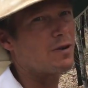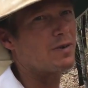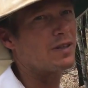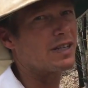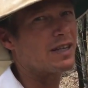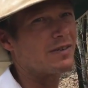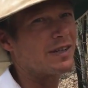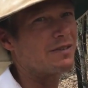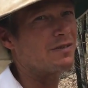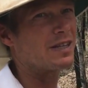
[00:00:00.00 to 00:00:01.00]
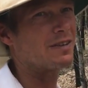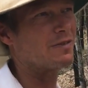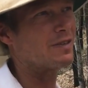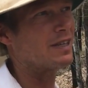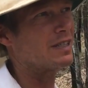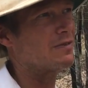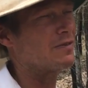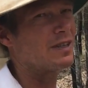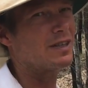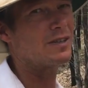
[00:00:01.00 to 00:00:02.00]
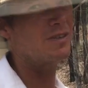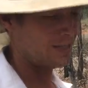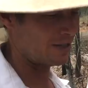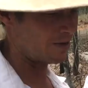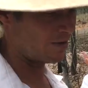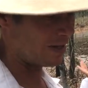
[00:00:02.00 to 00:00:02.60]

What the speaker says: properties, you're going to have to deal with different things differently too. This is all